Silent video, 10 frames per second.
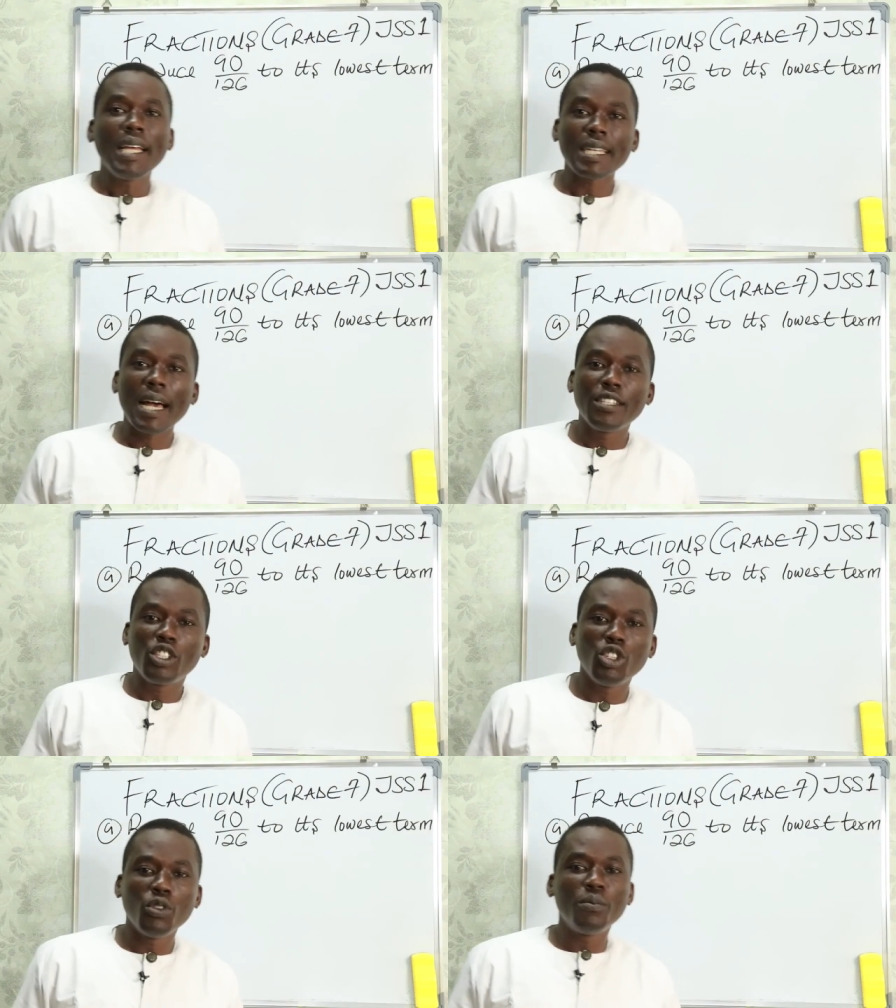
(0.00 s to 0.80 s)
Let's
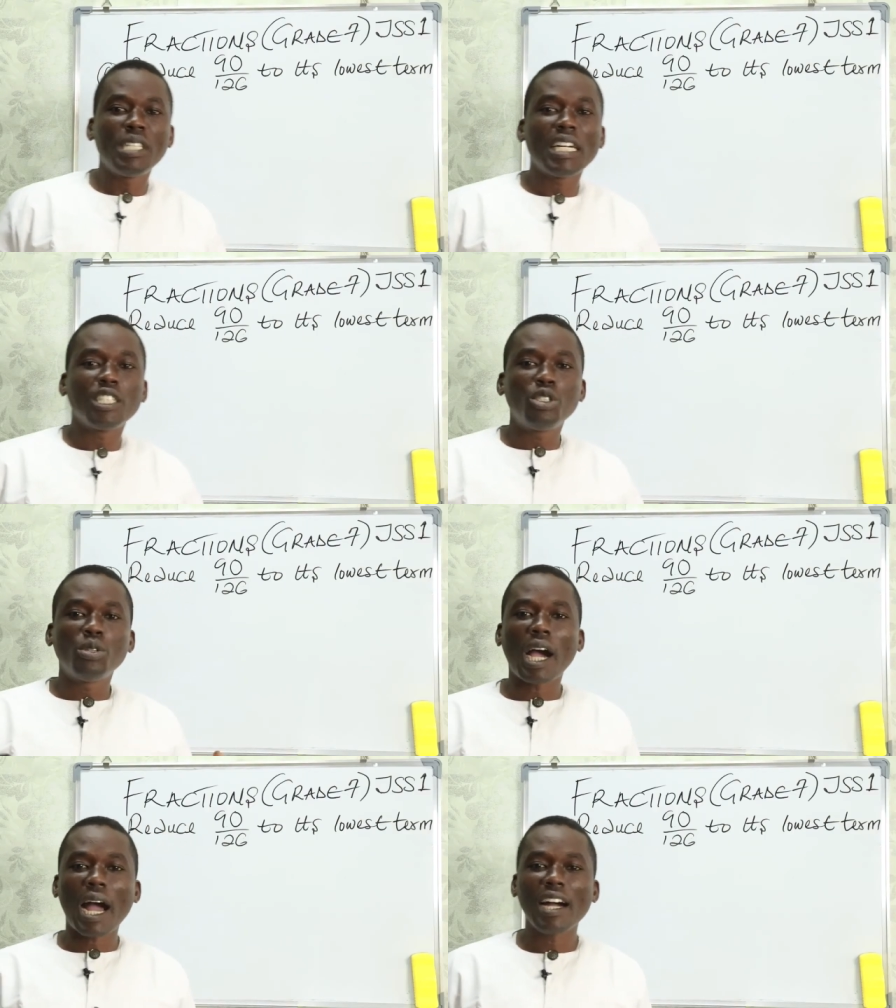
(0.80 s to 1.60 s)
assume that
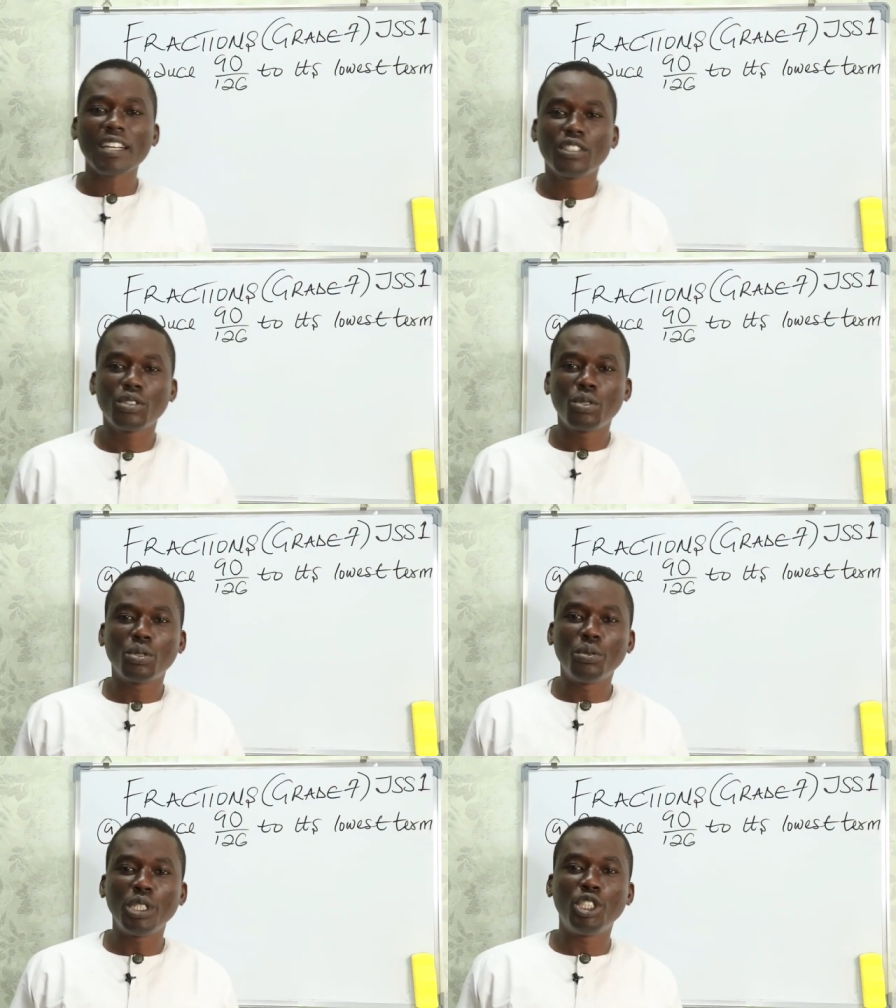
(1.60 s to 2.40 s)
you are
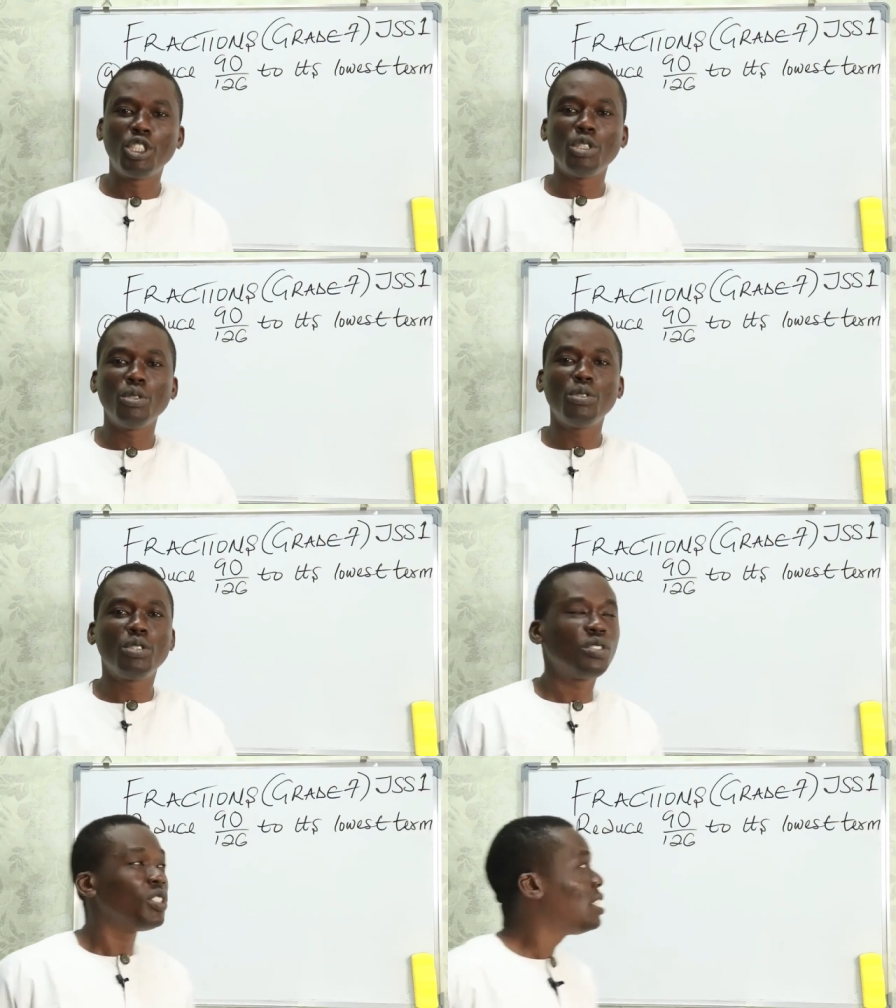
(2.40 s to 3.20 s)
asked to
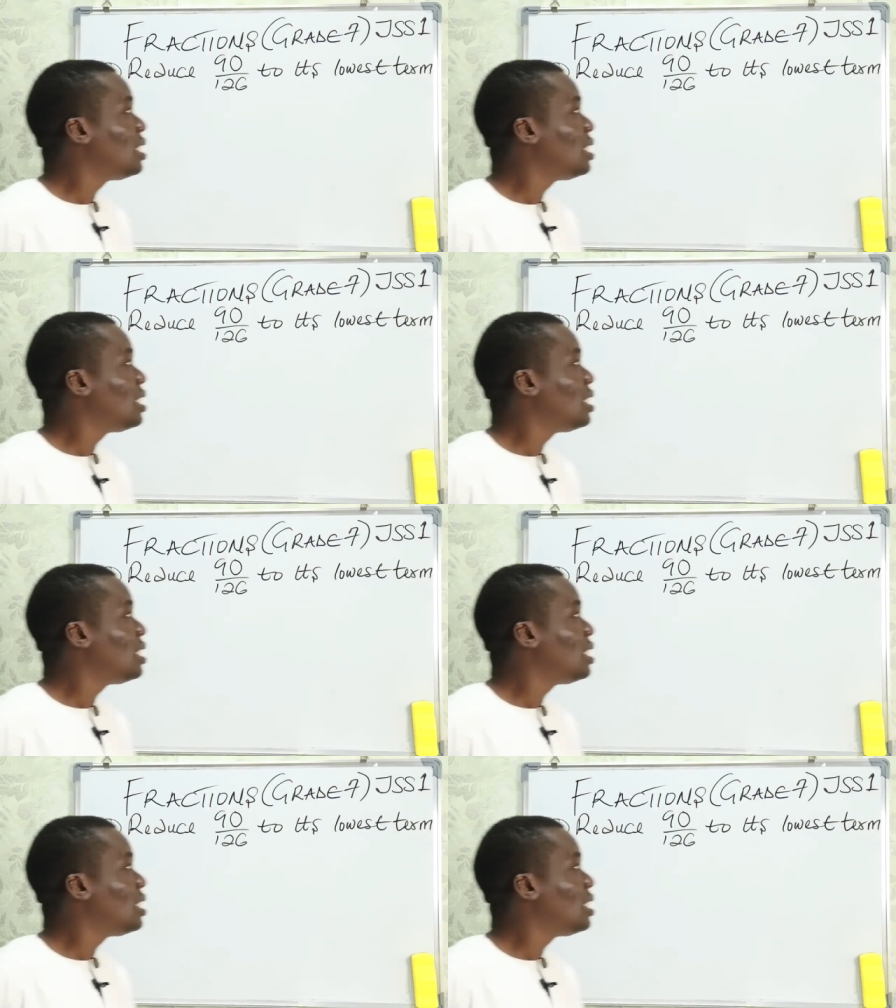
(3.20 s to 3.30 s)
reduce